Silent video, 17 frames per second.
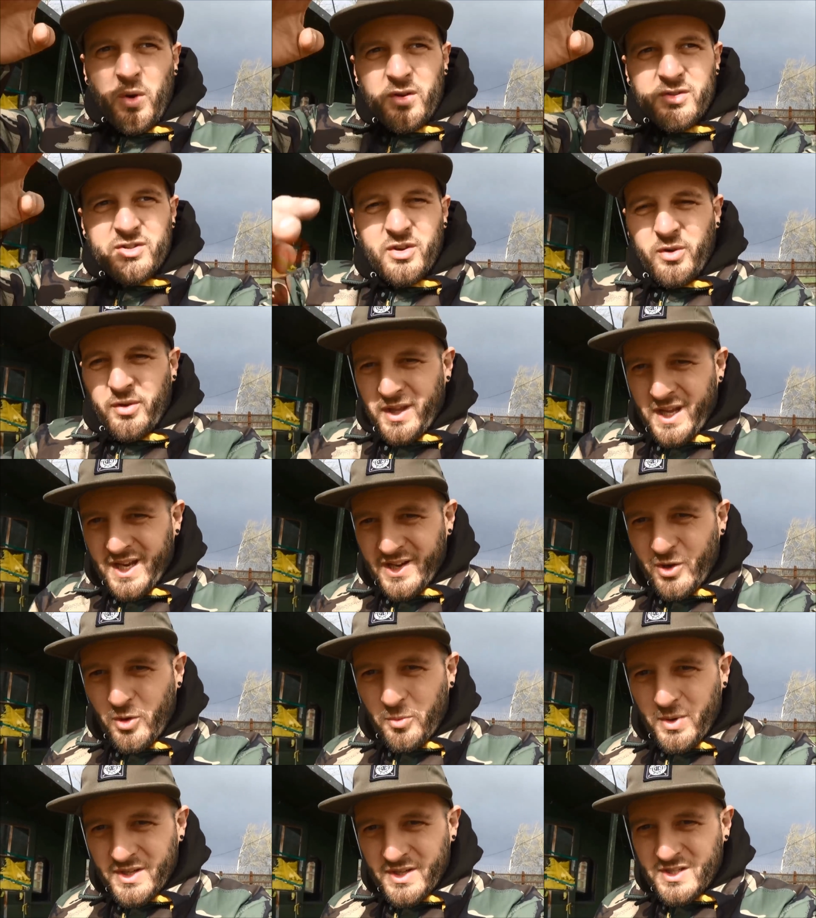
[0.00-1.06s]
whilst I've got that
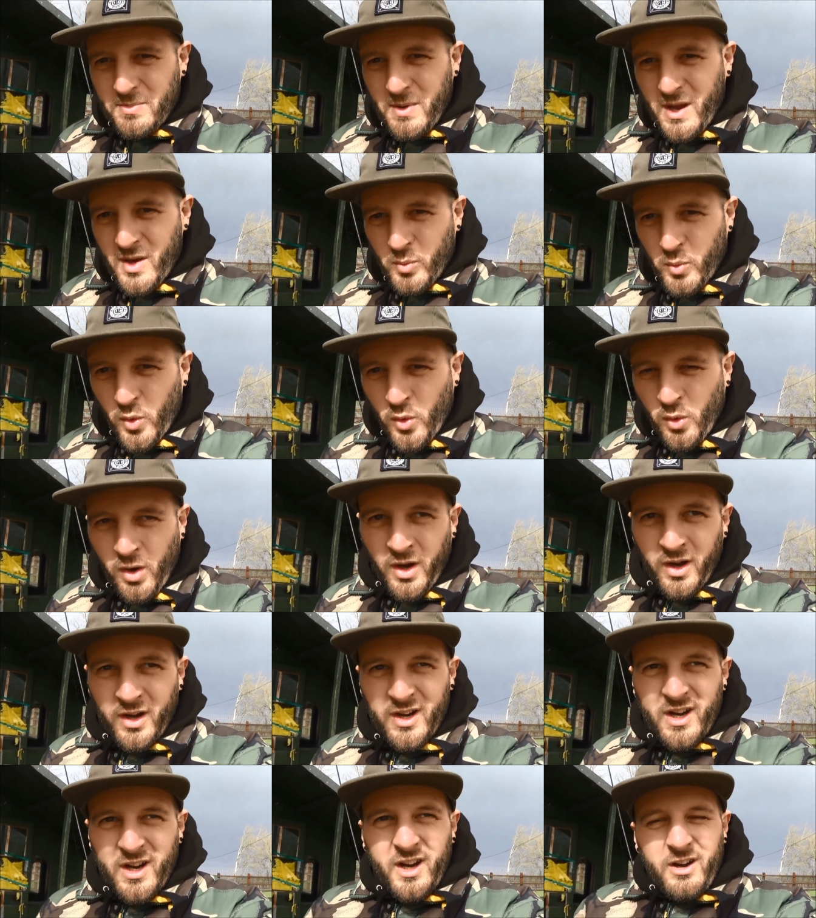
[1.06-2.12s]
little bit of spare water,
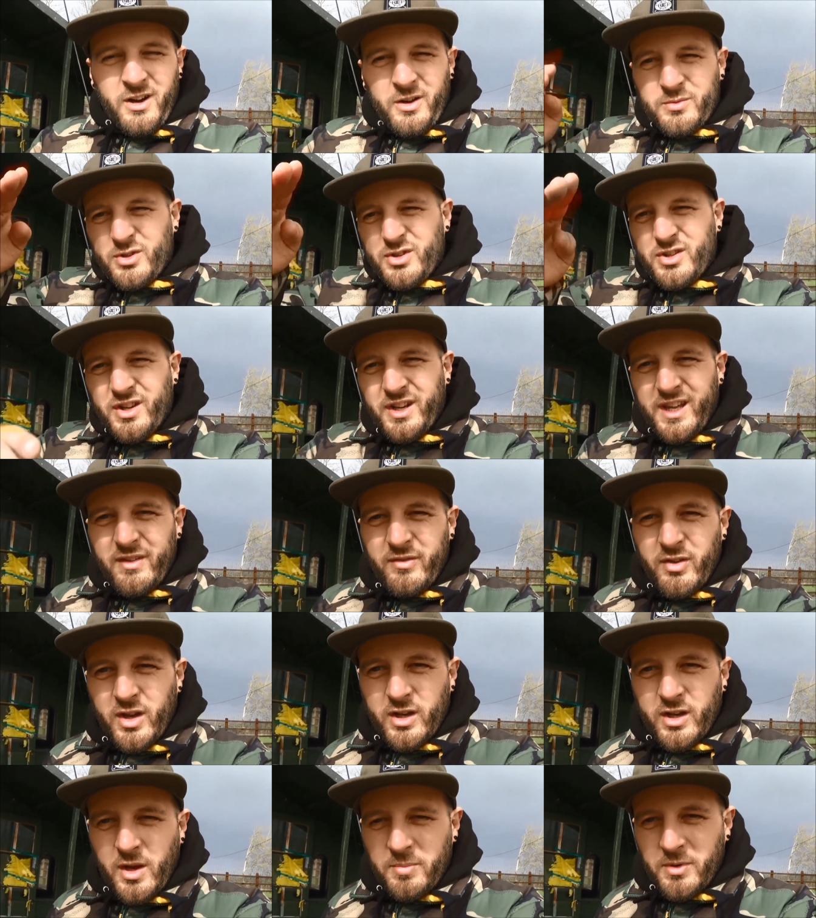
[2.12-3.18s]
I'm just going to give
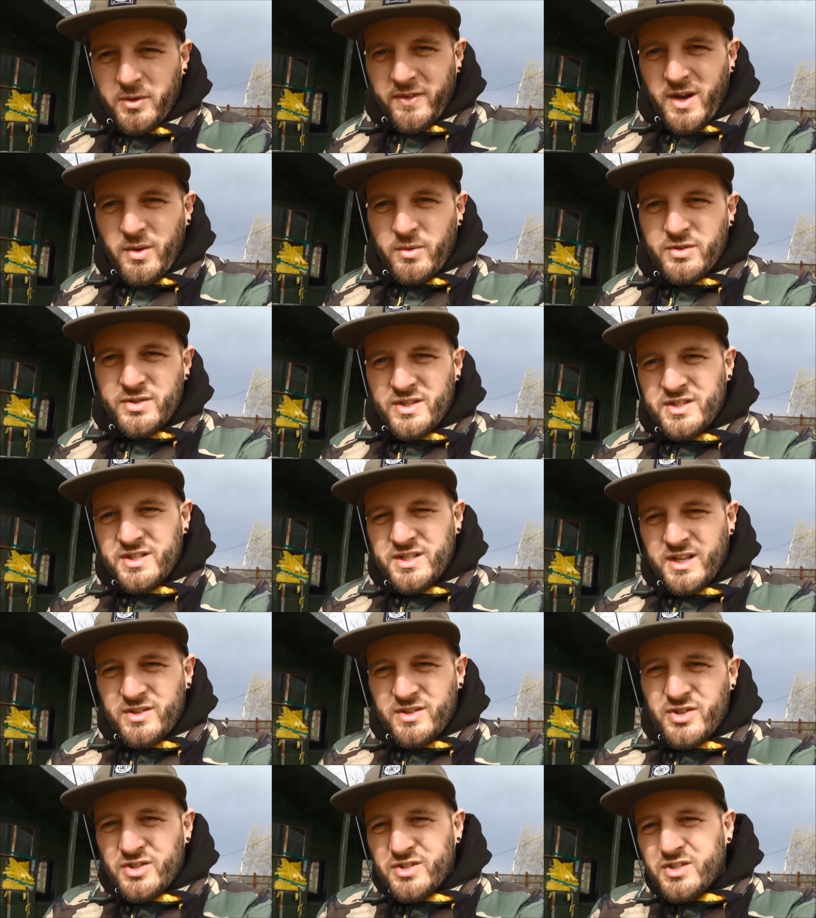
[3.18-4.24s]
it a couple of hours and see,
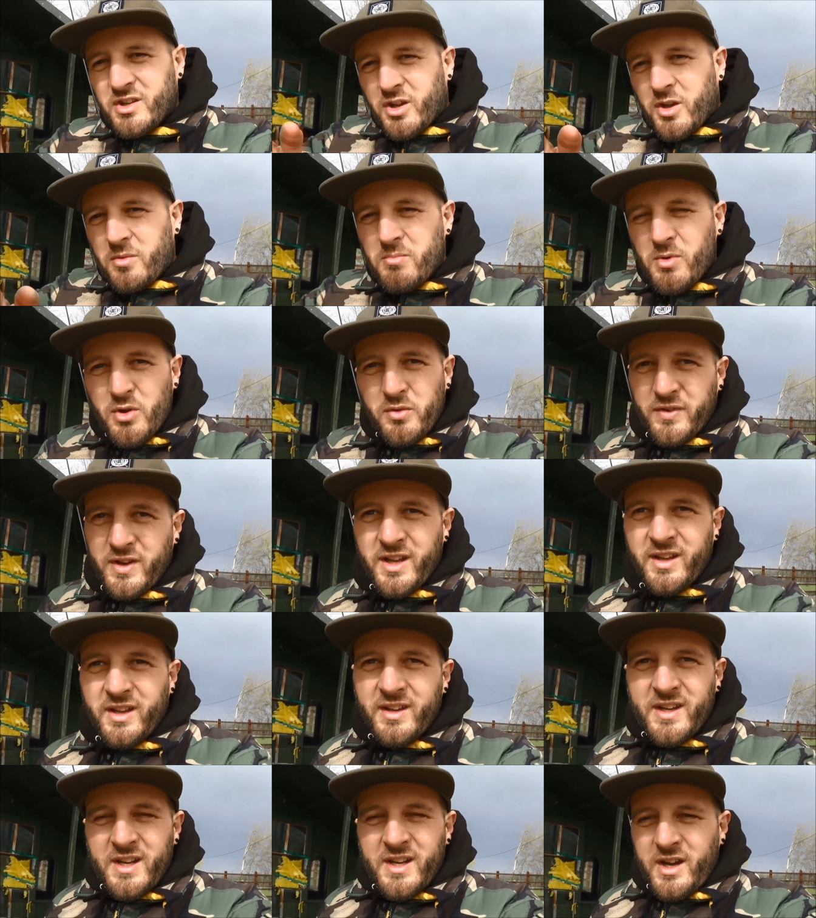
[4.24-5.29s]
just, you know, moving it
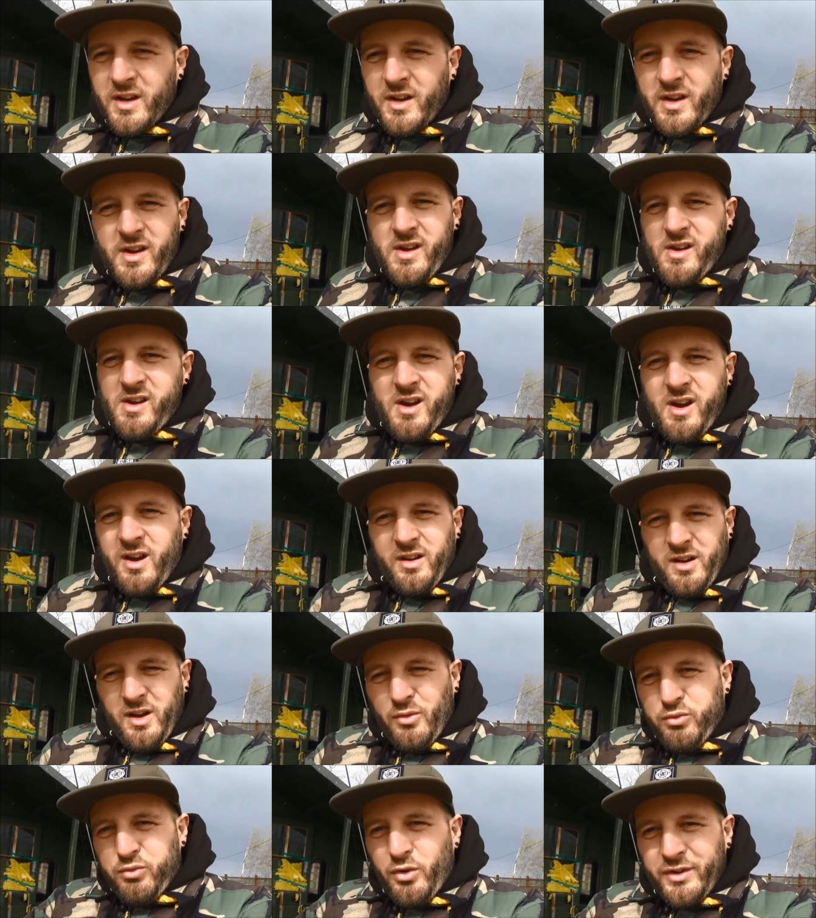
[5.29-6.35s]

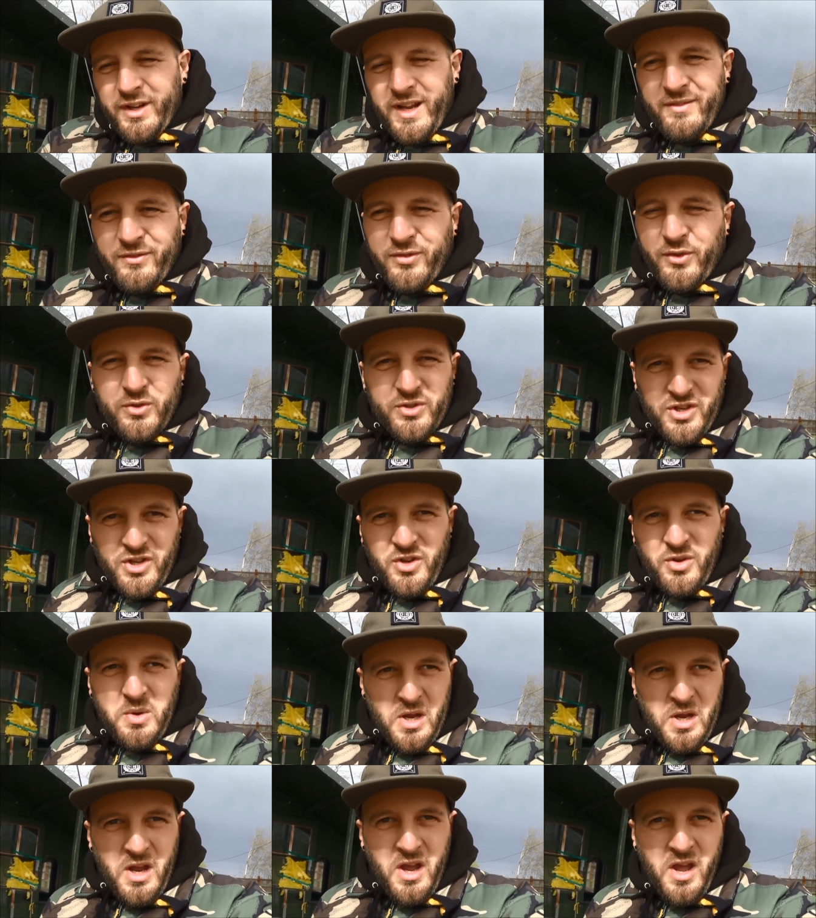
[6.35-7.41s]
a rod length or
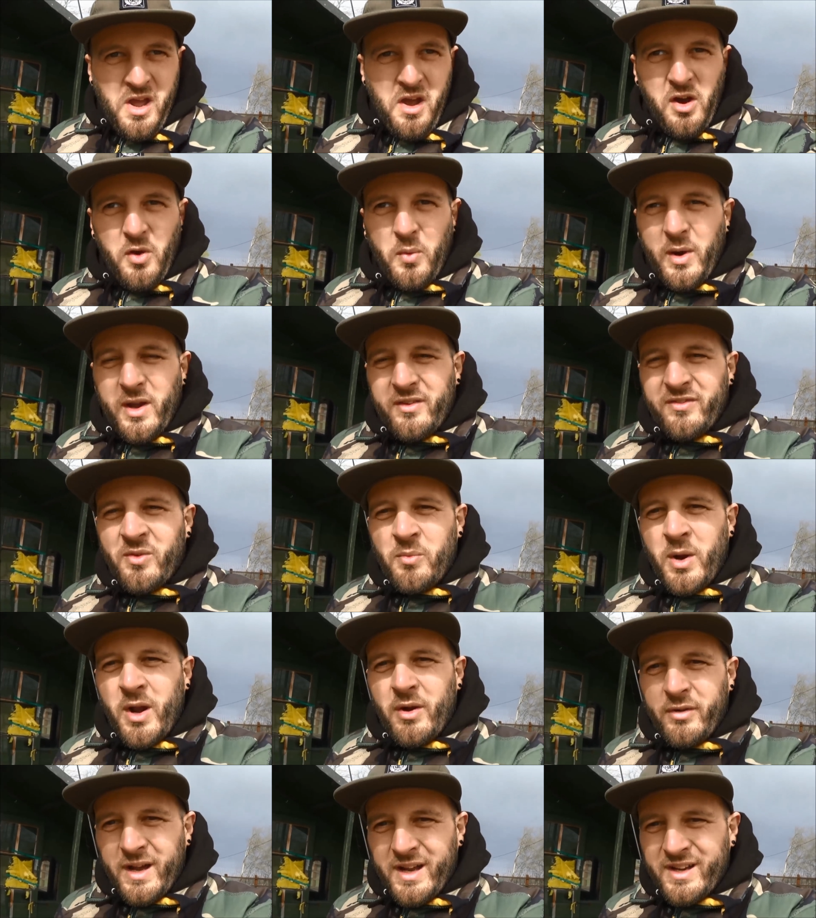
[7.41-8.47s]
two away from
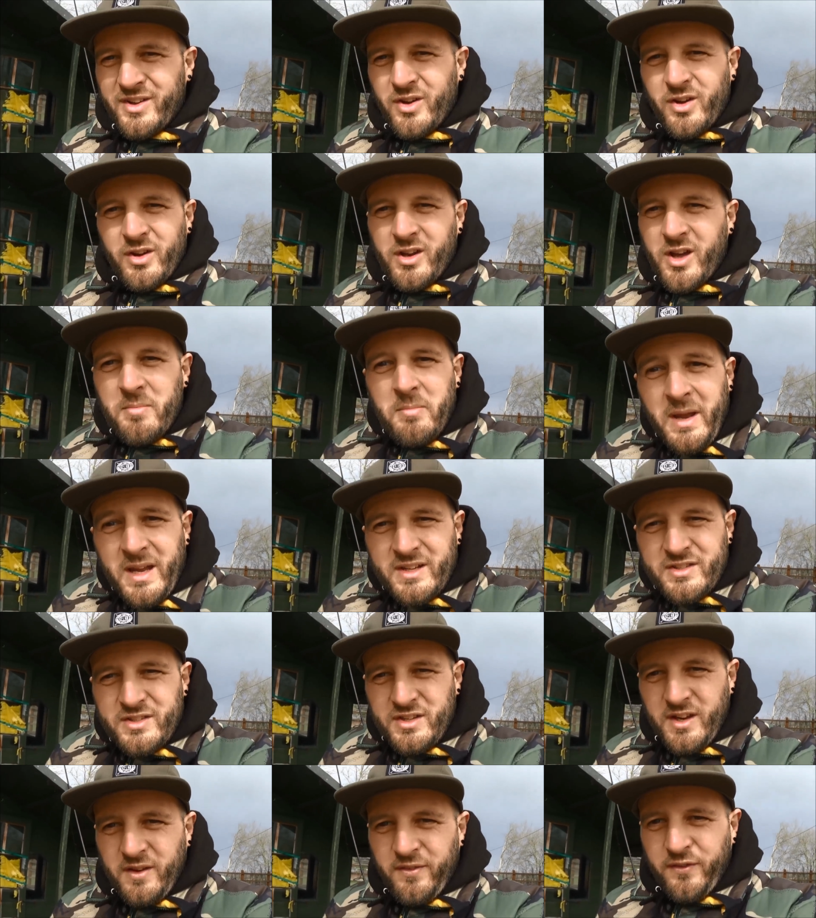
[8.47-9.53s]
where I had it earlier makes
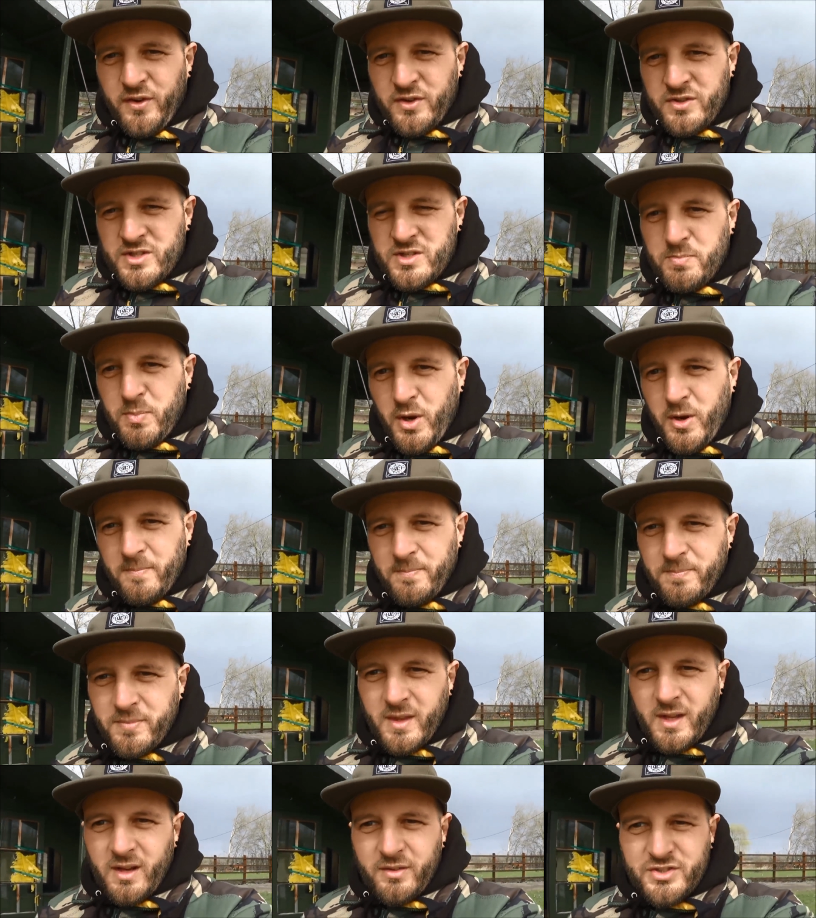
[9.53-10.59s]
a difference. But
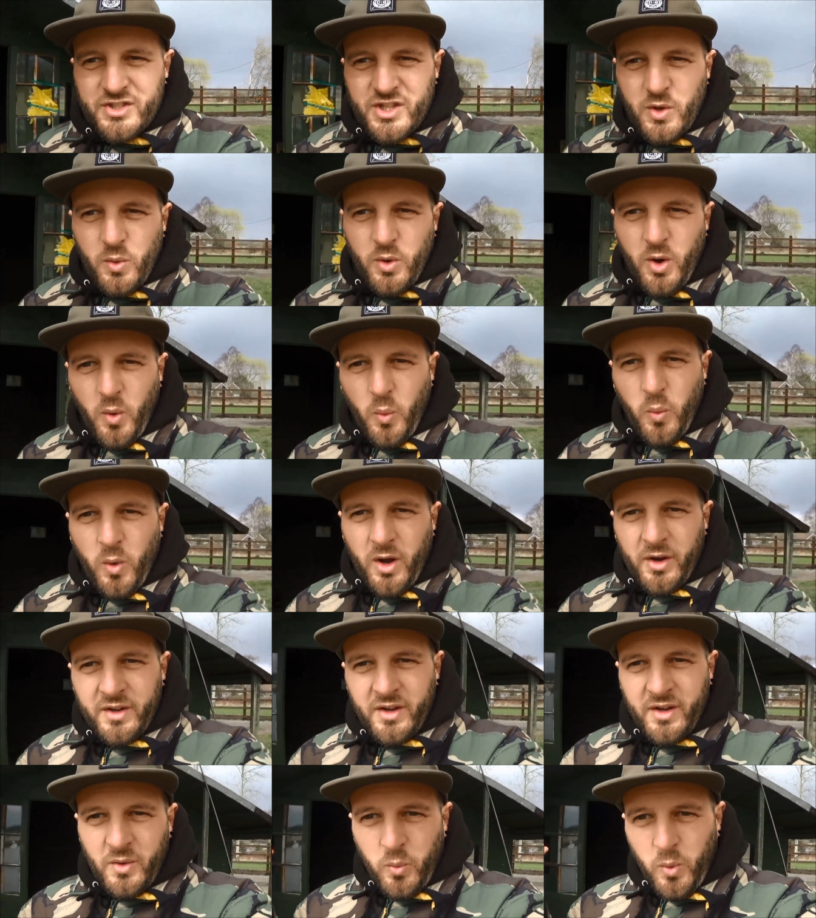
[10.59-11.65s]
I've still got one
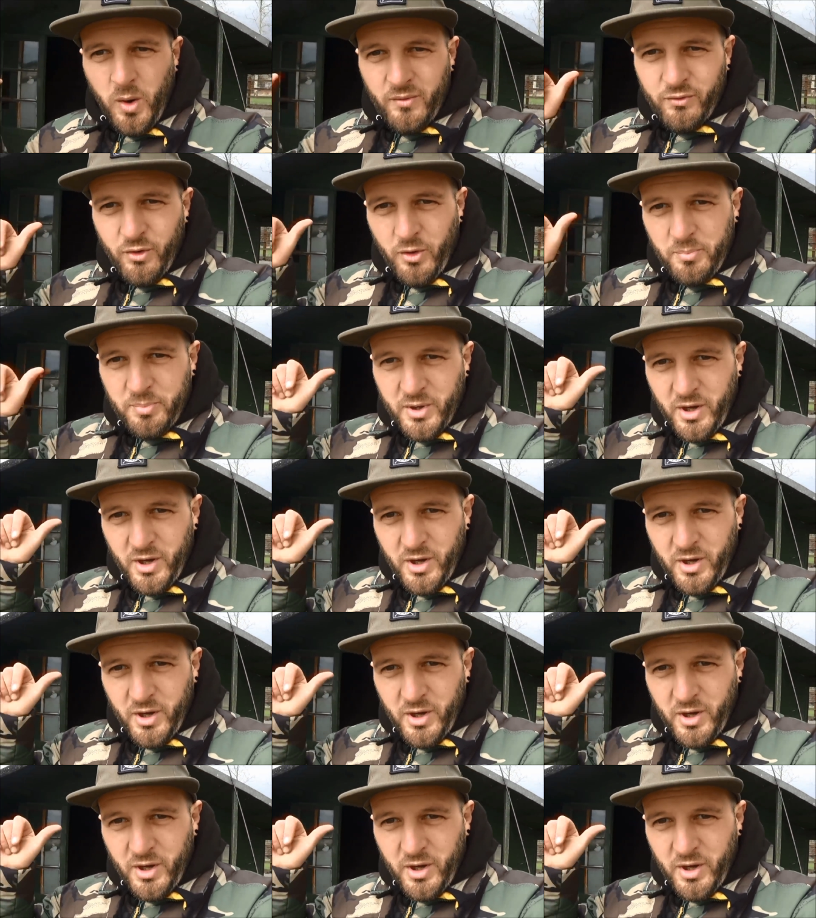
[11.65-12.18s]
rod